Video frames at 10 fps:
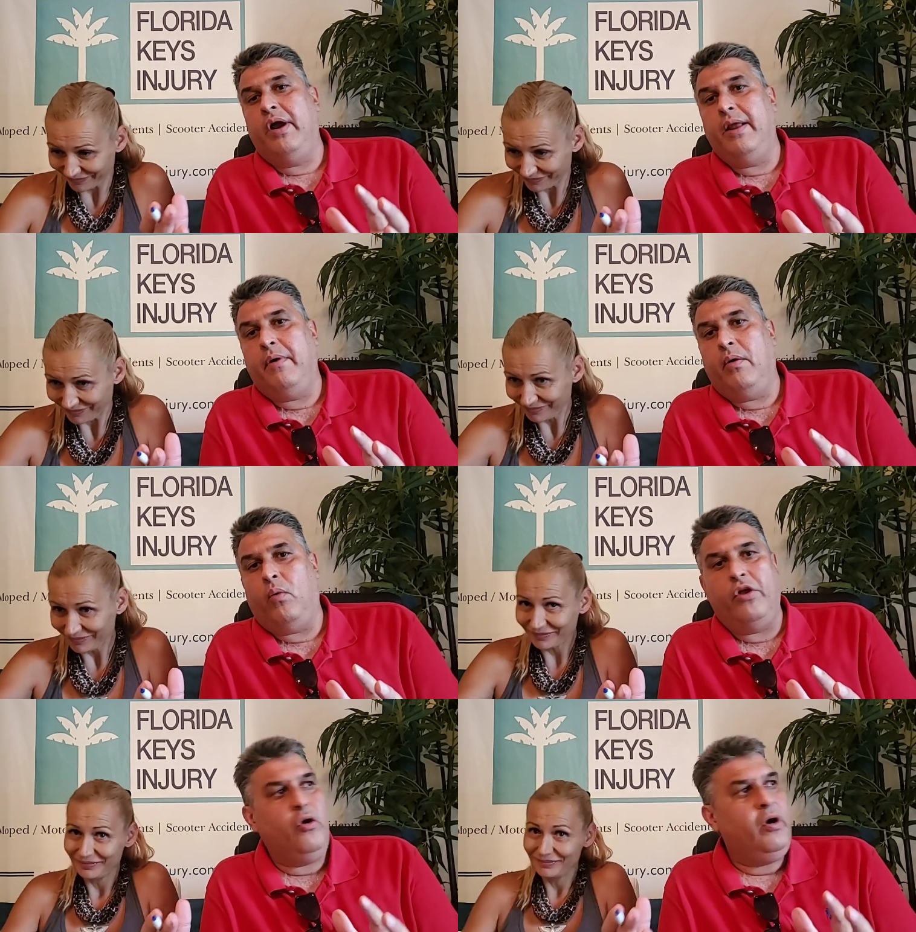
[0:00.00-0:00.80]

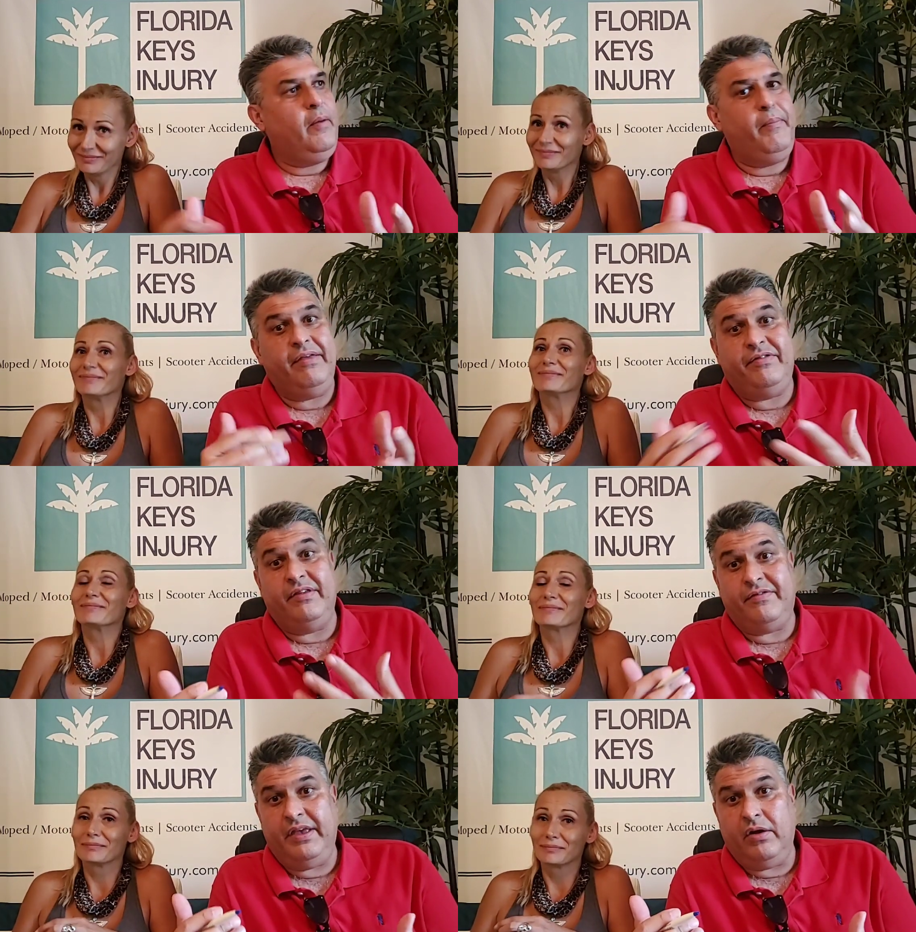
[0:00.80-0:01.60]
Speaker 1: in a
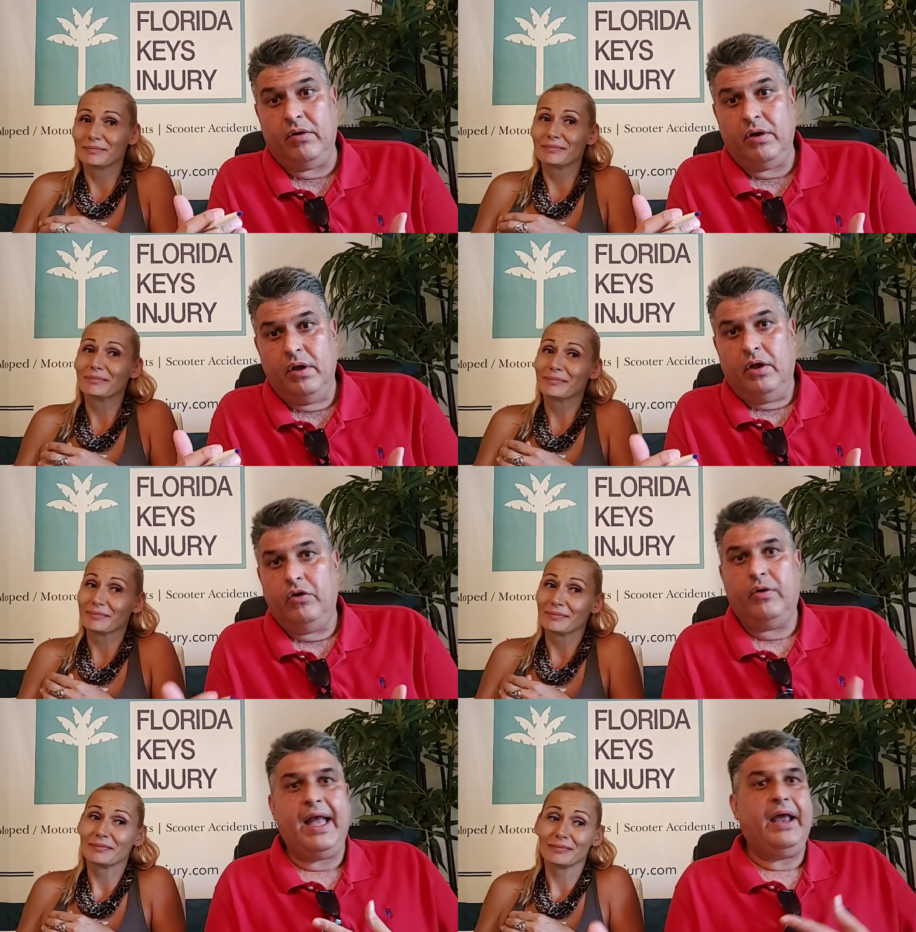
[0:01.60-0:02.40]
business deal, you
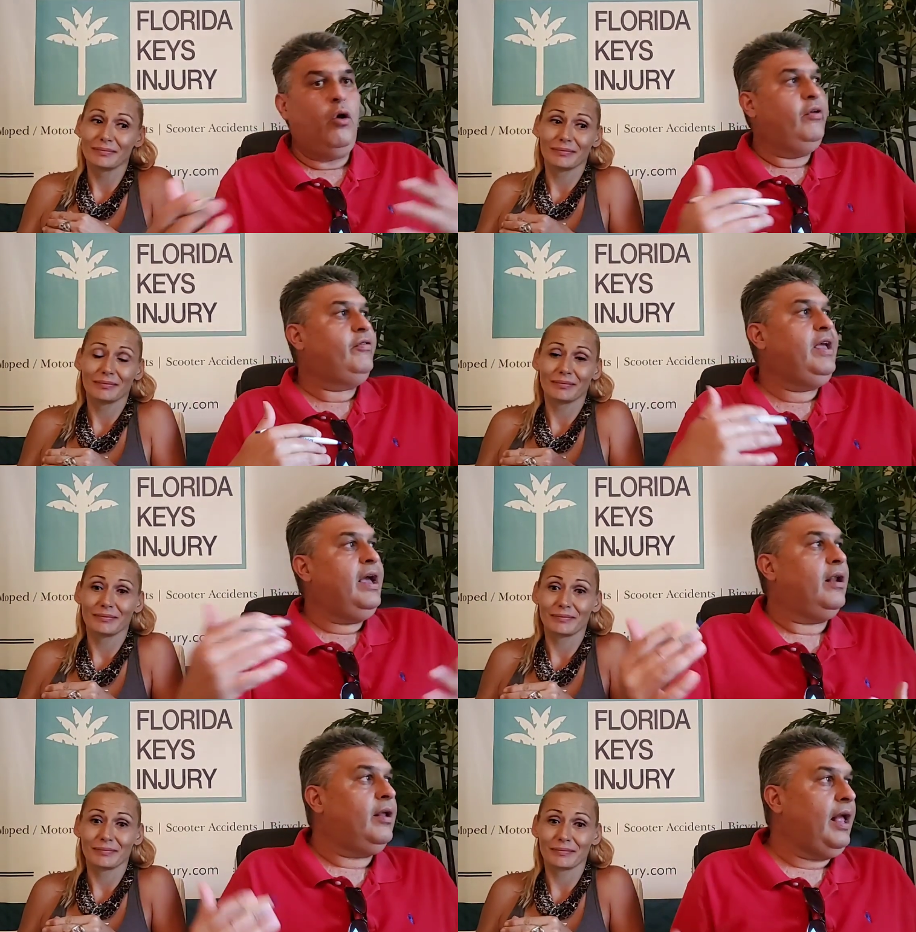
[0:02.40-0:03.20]
can't always
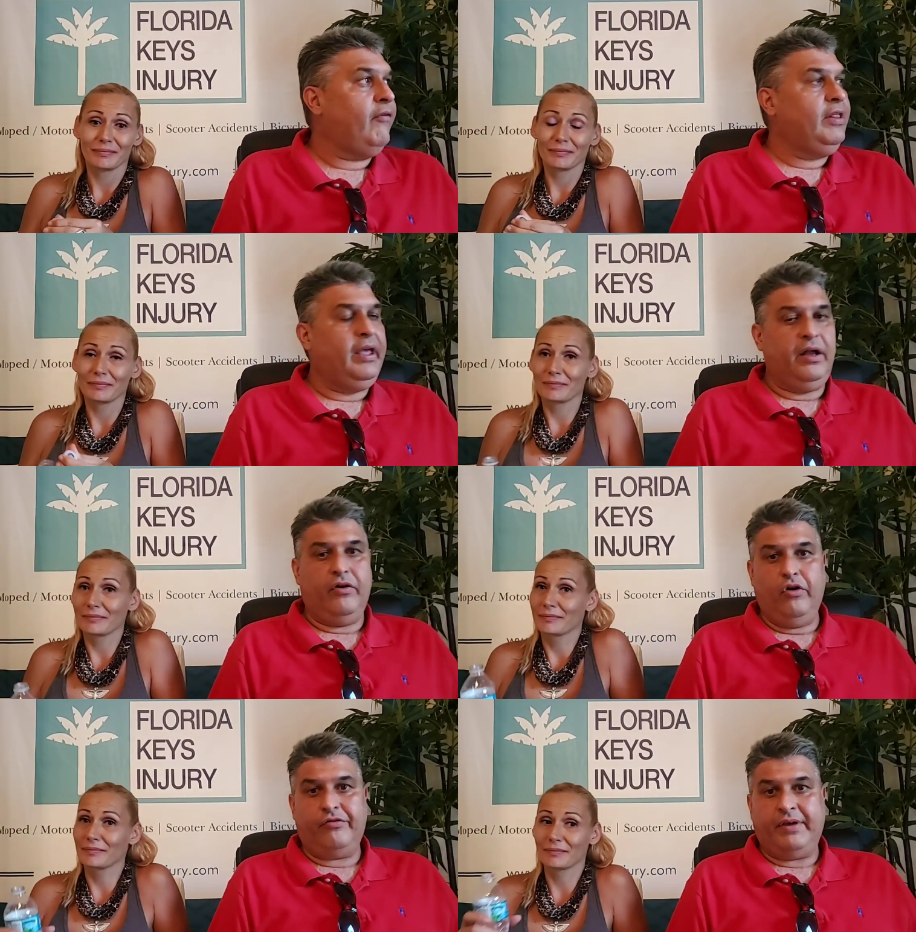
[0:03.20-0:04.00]
get everything on
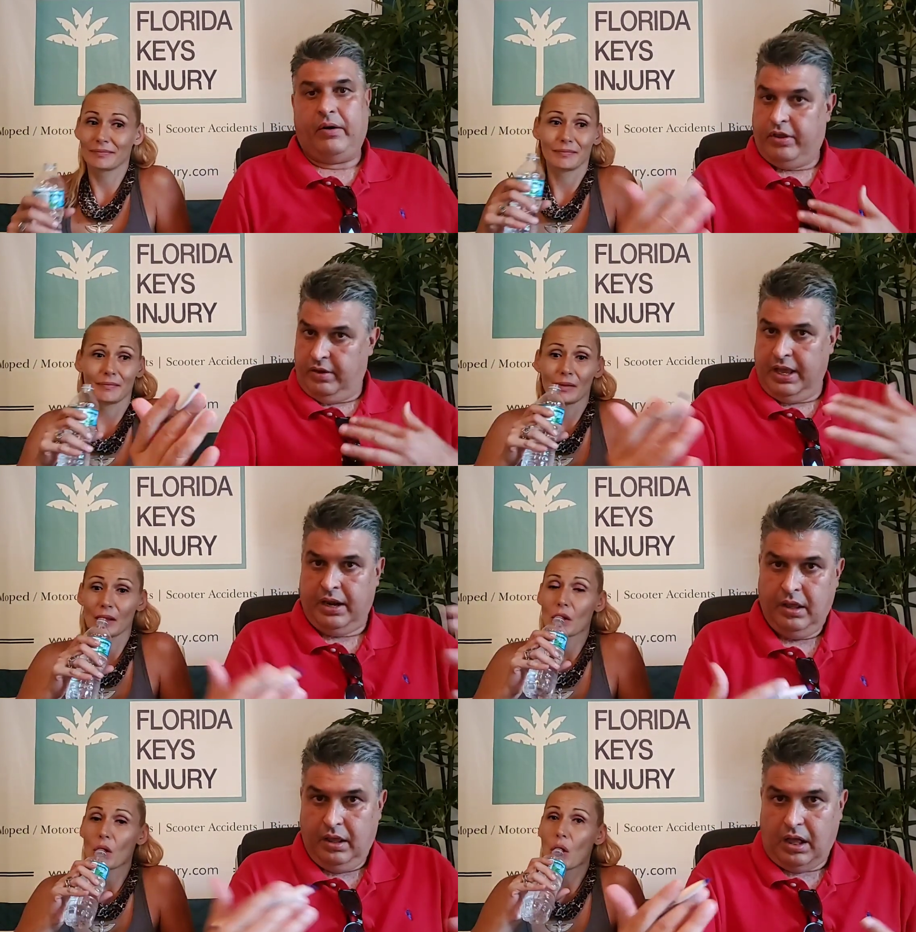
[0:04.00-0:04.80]
your side, right? You got
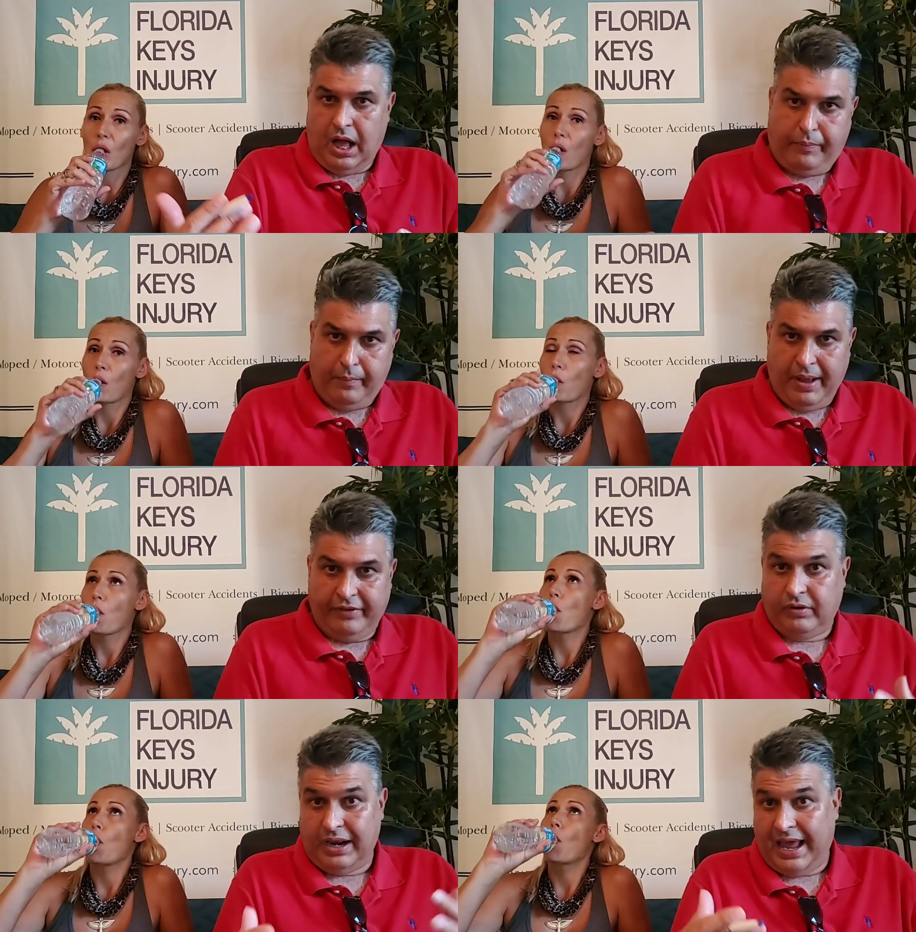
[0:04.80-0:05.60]
to
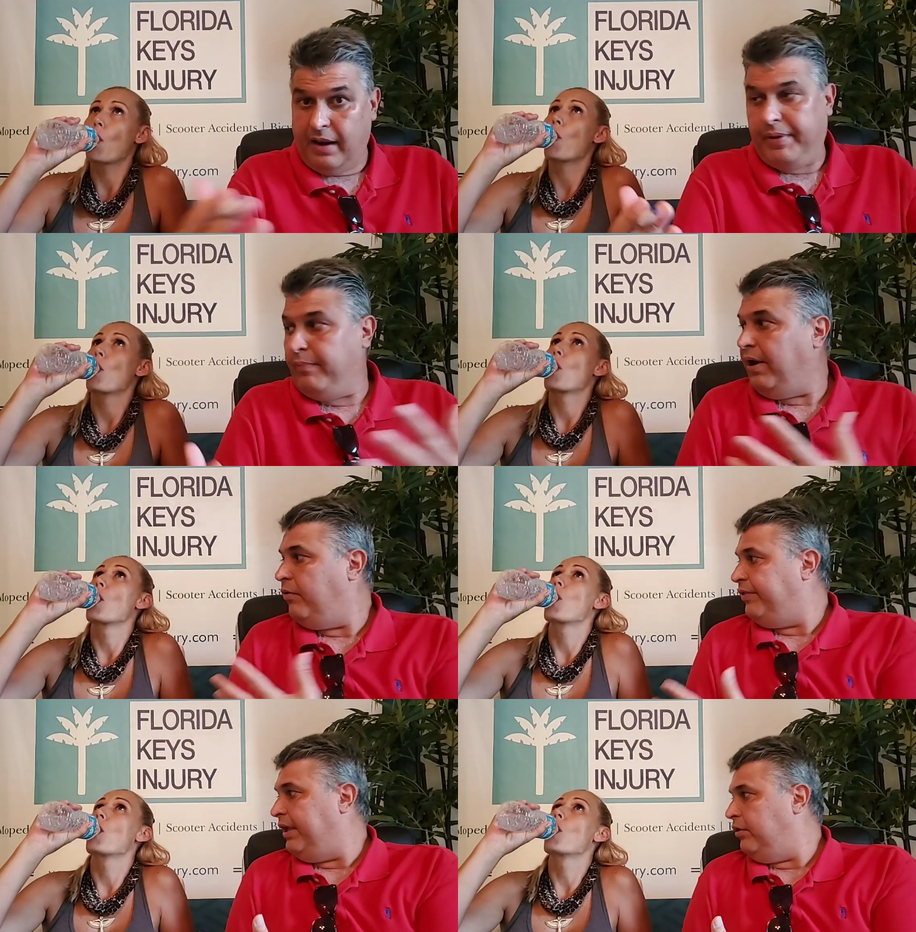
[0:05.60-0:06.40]
compromise. So a lot of people I
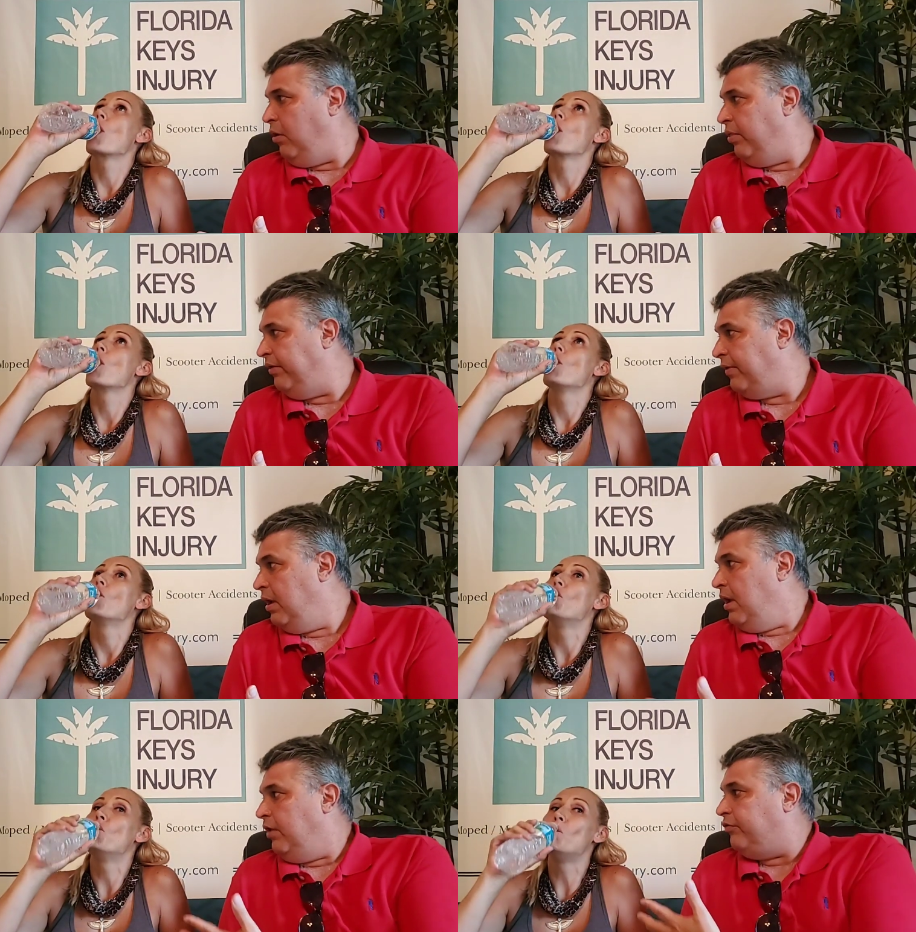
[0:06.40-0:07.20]
don't think know this.
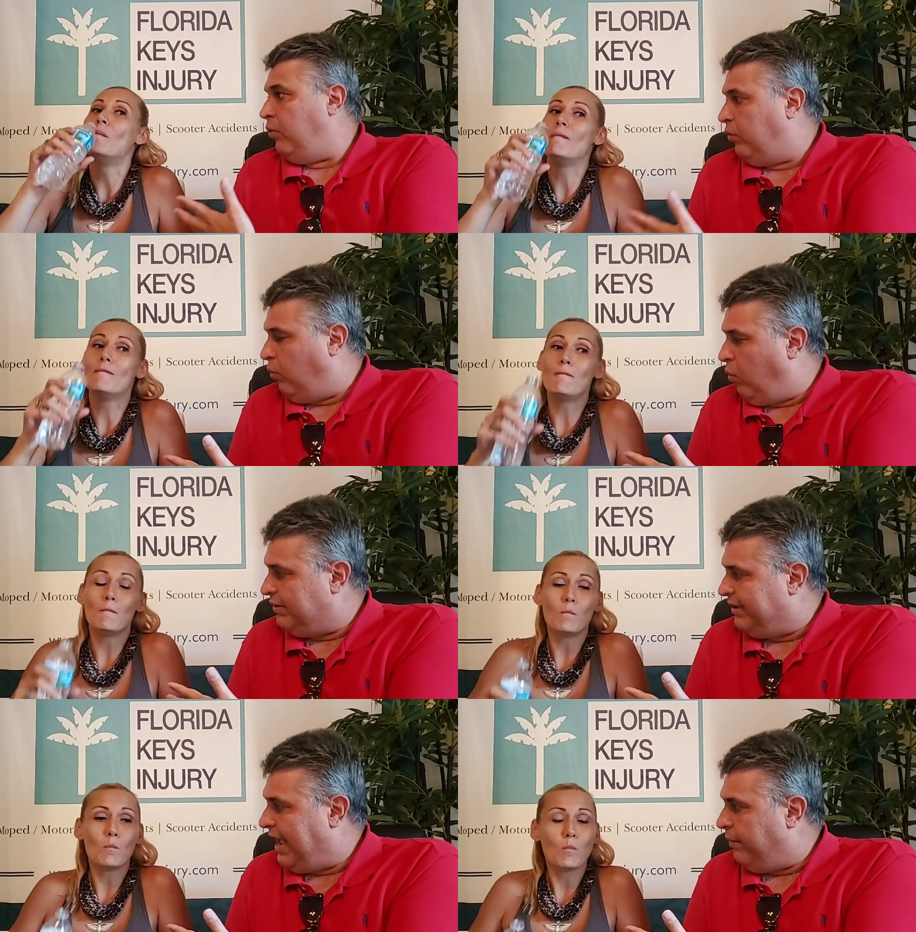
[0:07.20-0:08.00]
So what
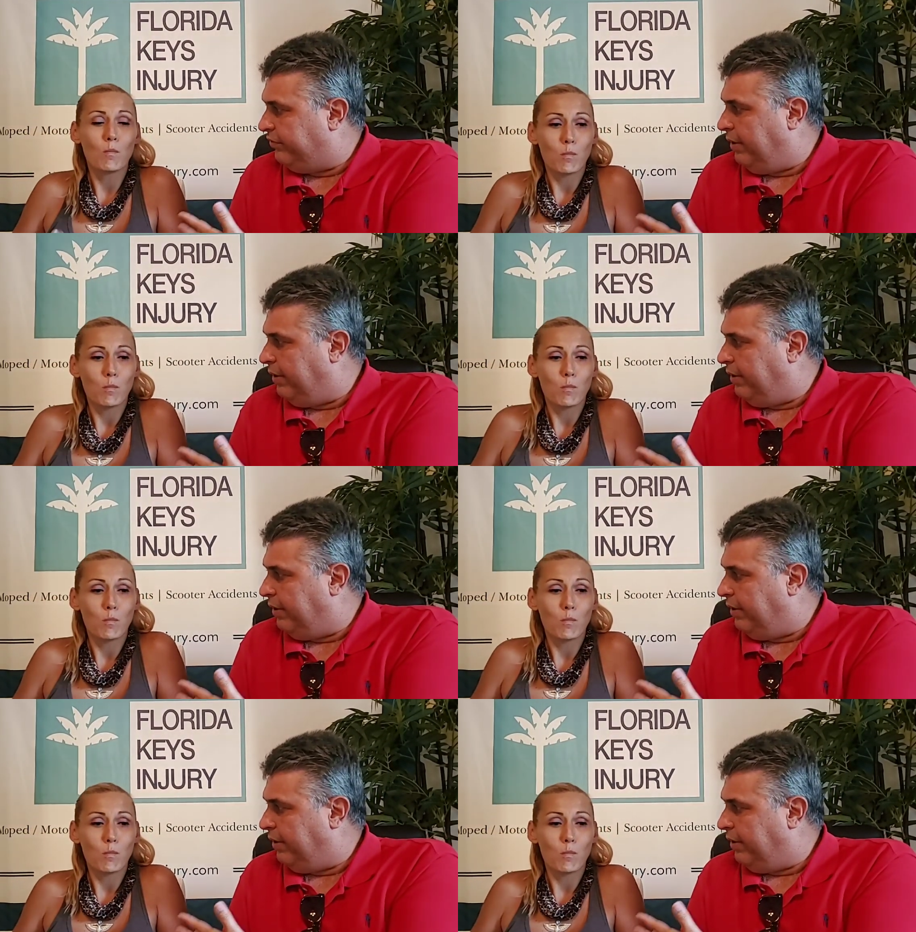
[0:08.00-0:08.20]
time